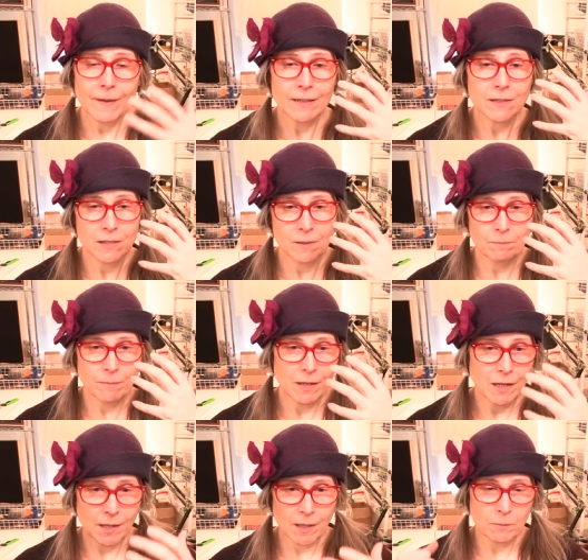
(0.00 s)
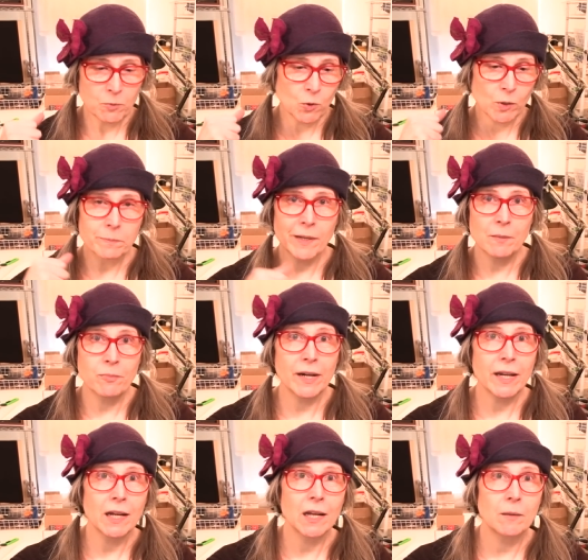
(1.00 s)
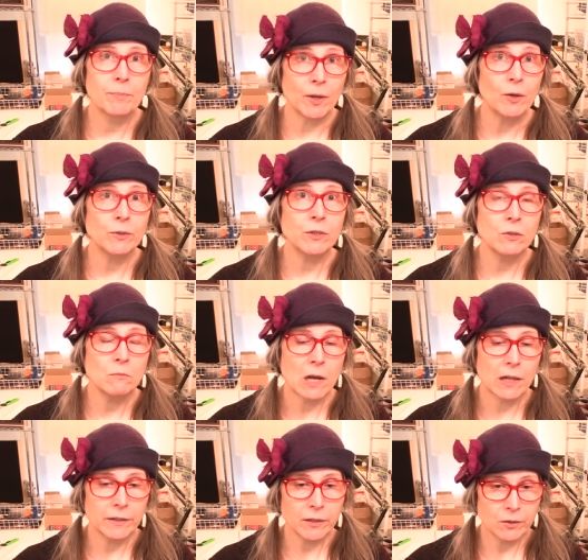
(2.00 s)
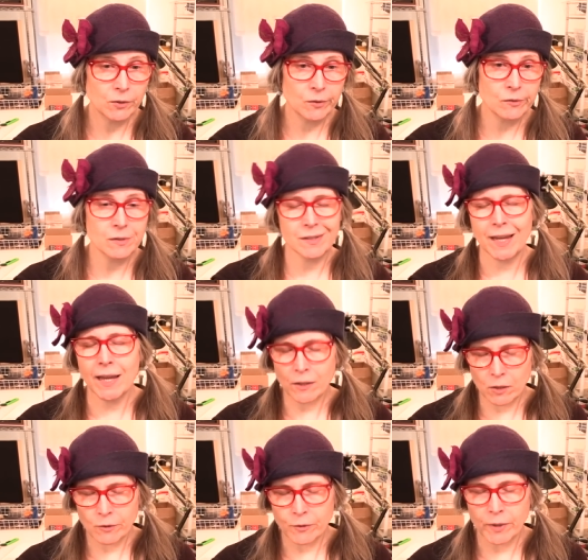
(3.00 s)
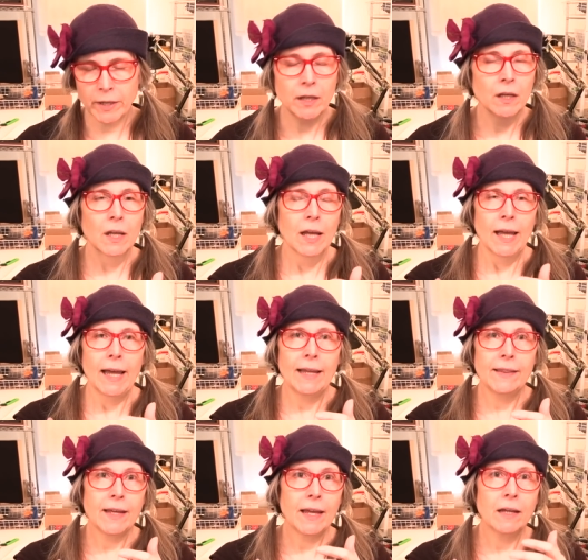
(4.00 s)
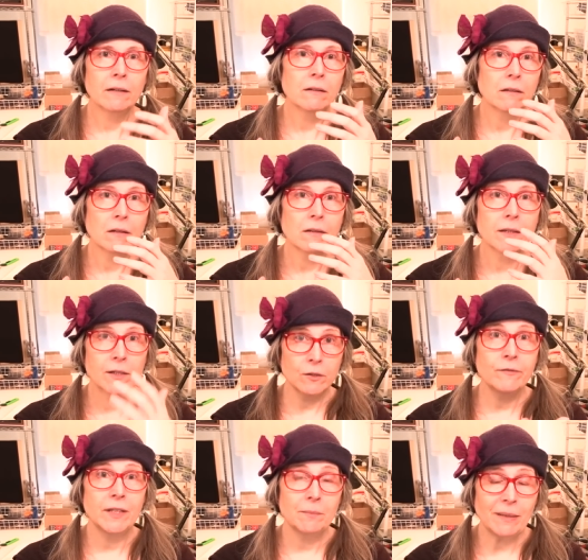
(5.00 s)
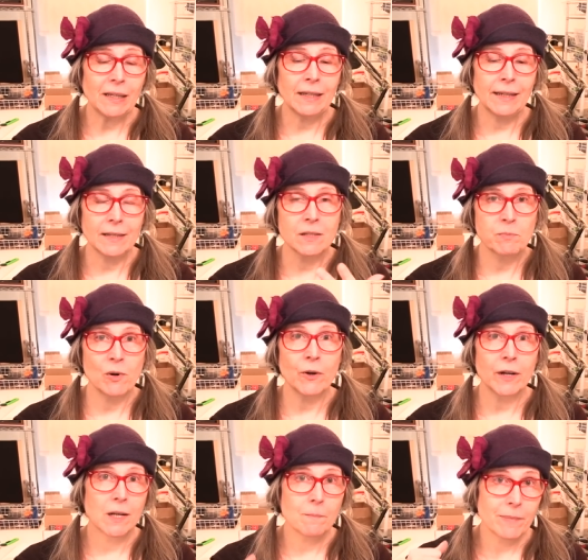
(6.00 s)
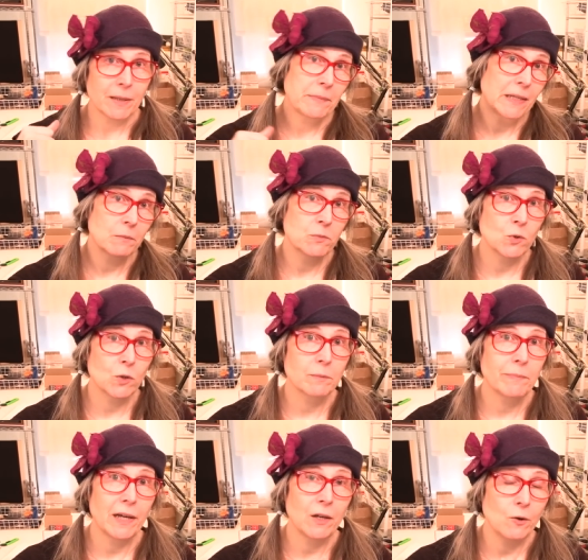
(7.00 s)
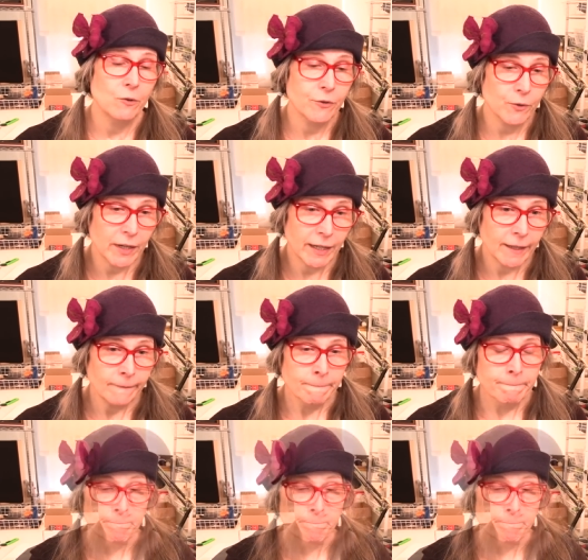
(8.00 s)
gets absorbed by breaking up O2 molecules and O3, and then the UVB gets broken up by being absorbed by O3.